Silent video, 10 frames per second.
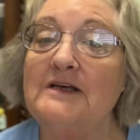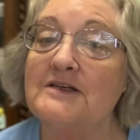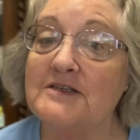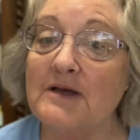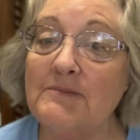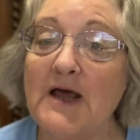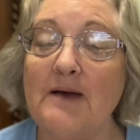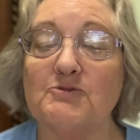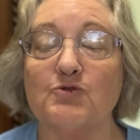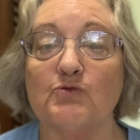
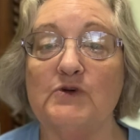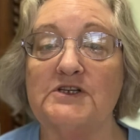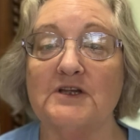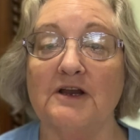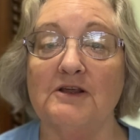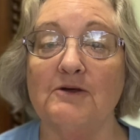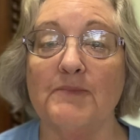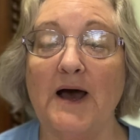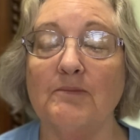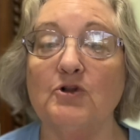Sometimes when we study the
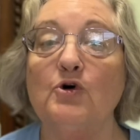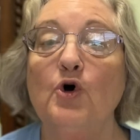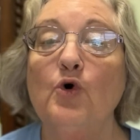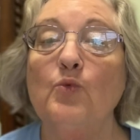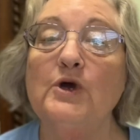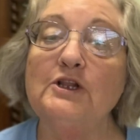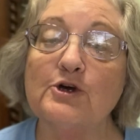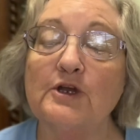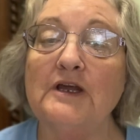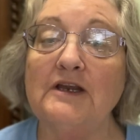Bible, we
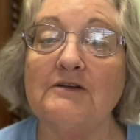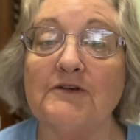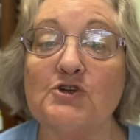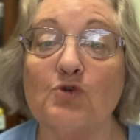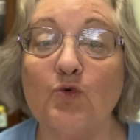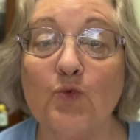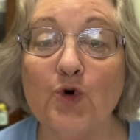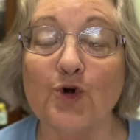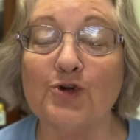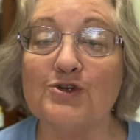look at individual
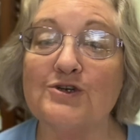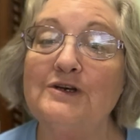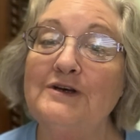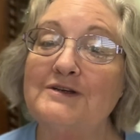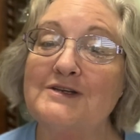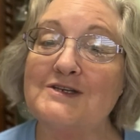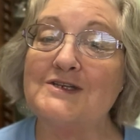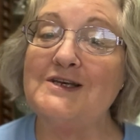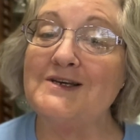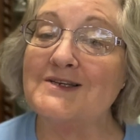words to
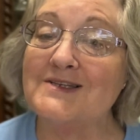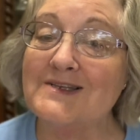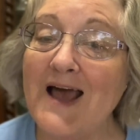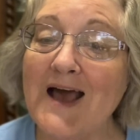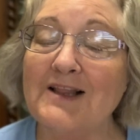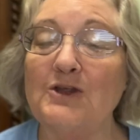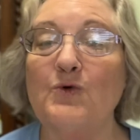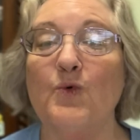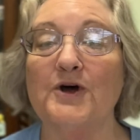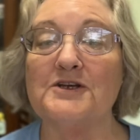see exactly
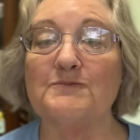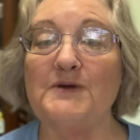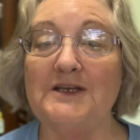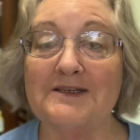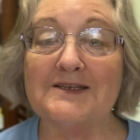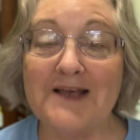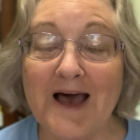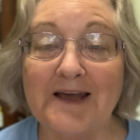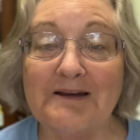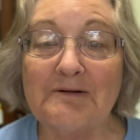what is being
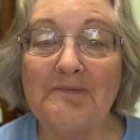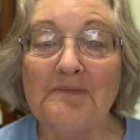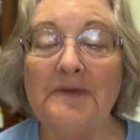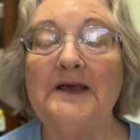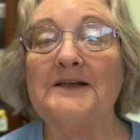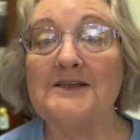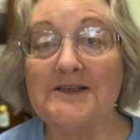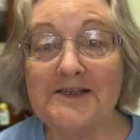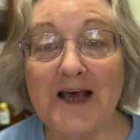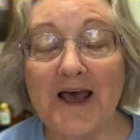said.
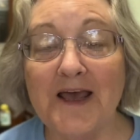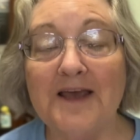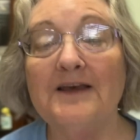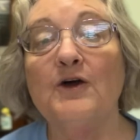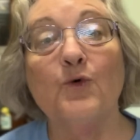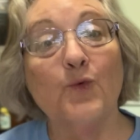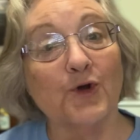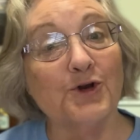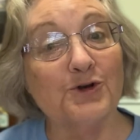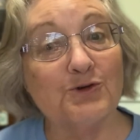Today, we're
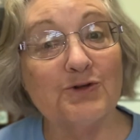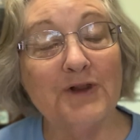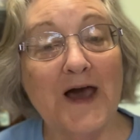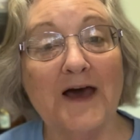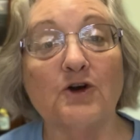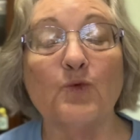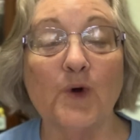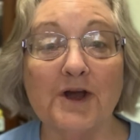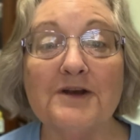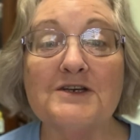going to do the latter. We're
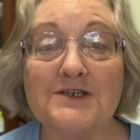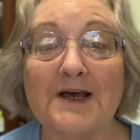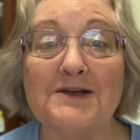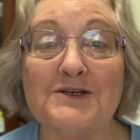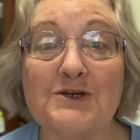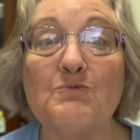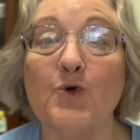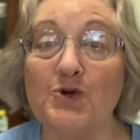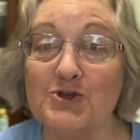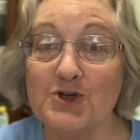going to study some
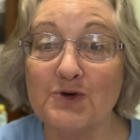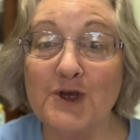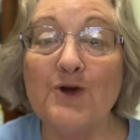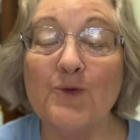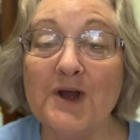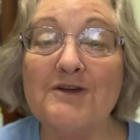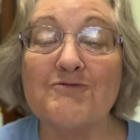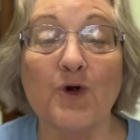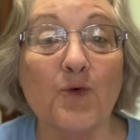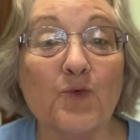words. So get ready
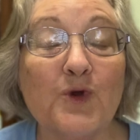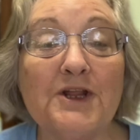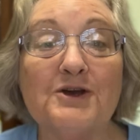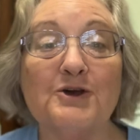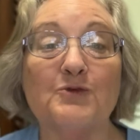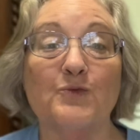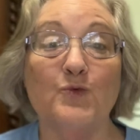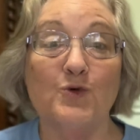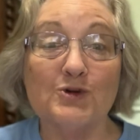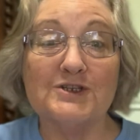for a really good
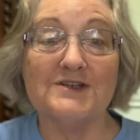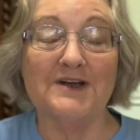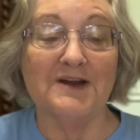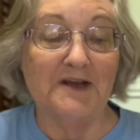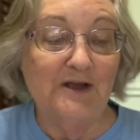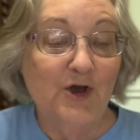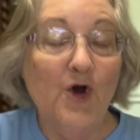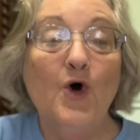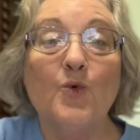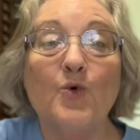word study.
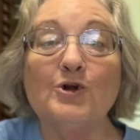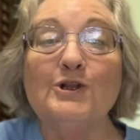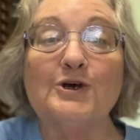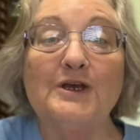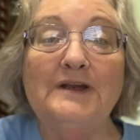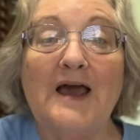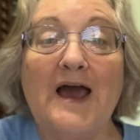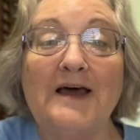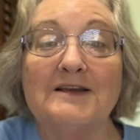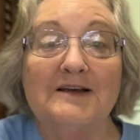We're looking
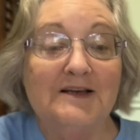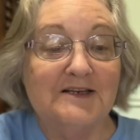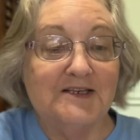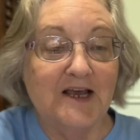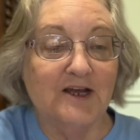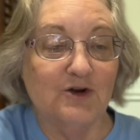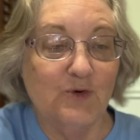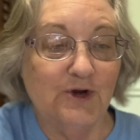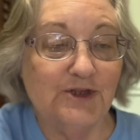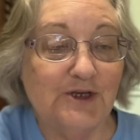at 2
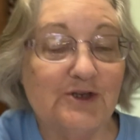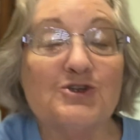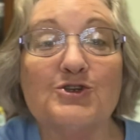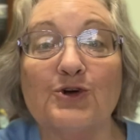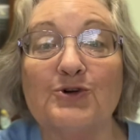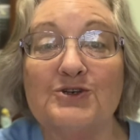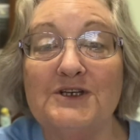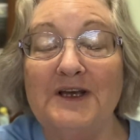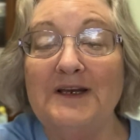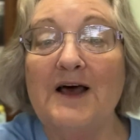Corinthians
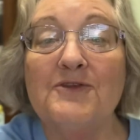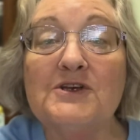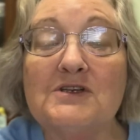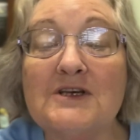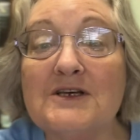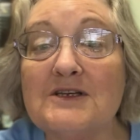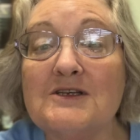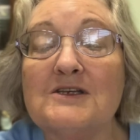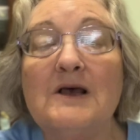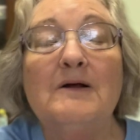13. Now, this
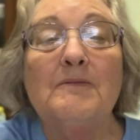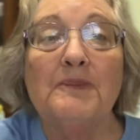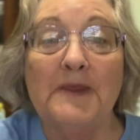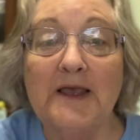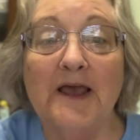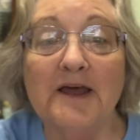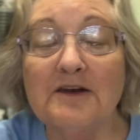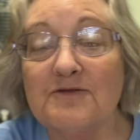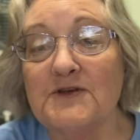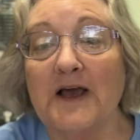is the end
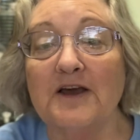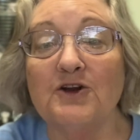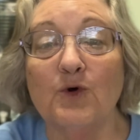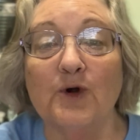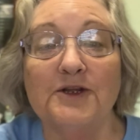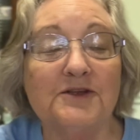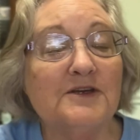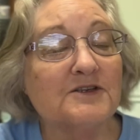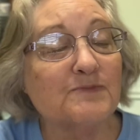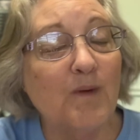of 2
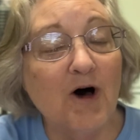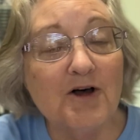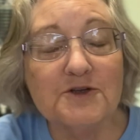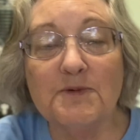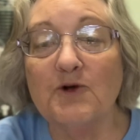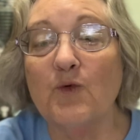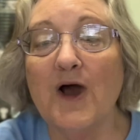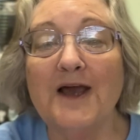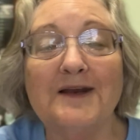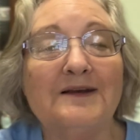Corinthians. Paul's been
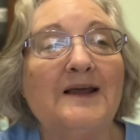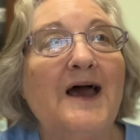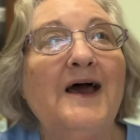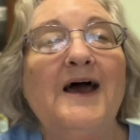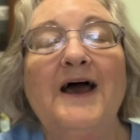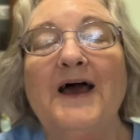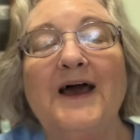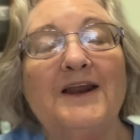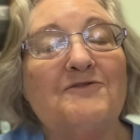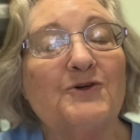writing,
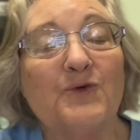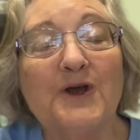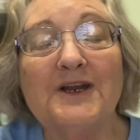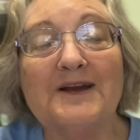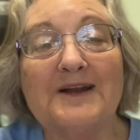and if you read